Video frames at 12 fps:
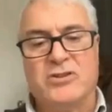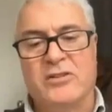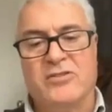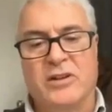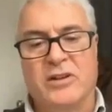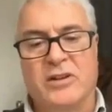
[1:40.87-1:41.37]

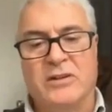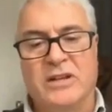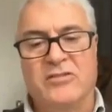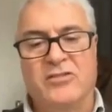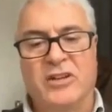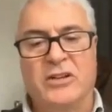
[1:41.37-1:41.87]
is an in
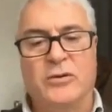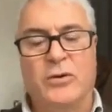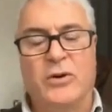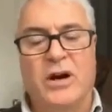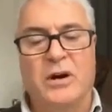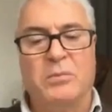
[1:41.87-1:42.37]
situ
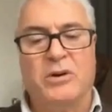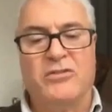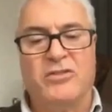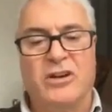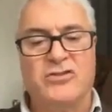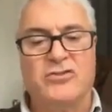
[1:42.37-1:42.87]

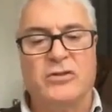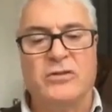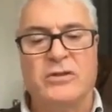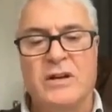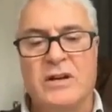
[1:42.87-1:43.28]
hybridization